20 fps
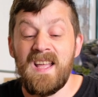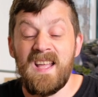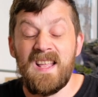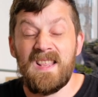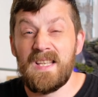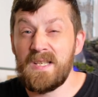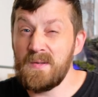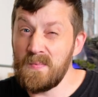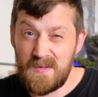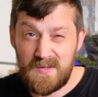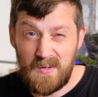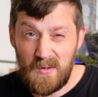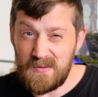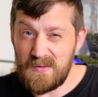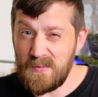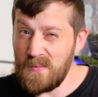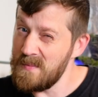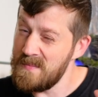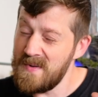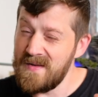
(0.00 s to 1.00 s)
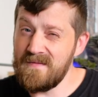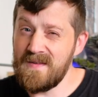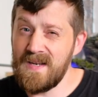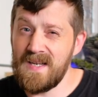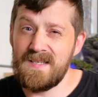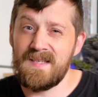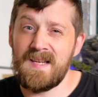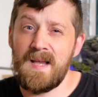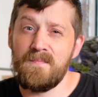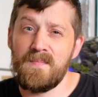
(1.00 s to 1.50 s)
This was also a bit of an
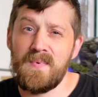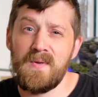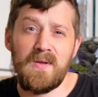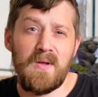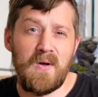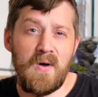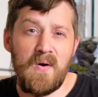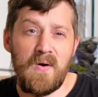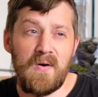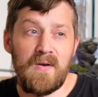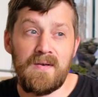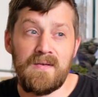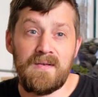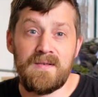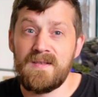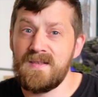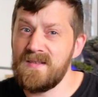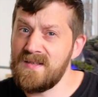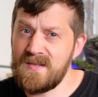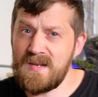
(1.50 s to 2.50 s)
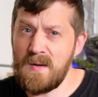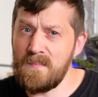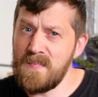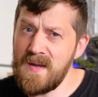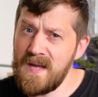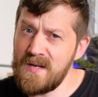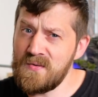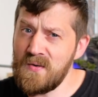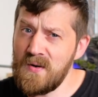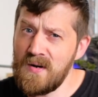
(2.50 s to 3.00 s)
example on some
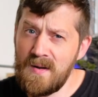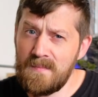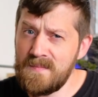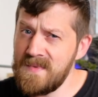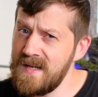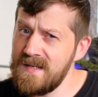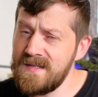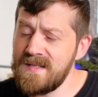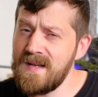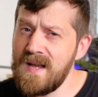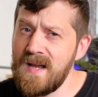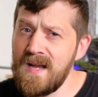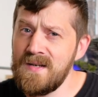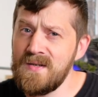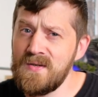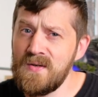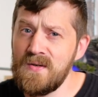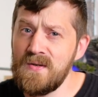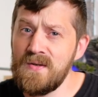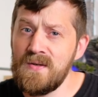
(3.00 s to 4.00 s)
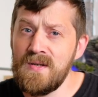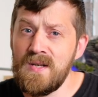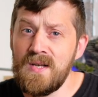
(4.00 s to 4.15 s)
Patreon updates that I do.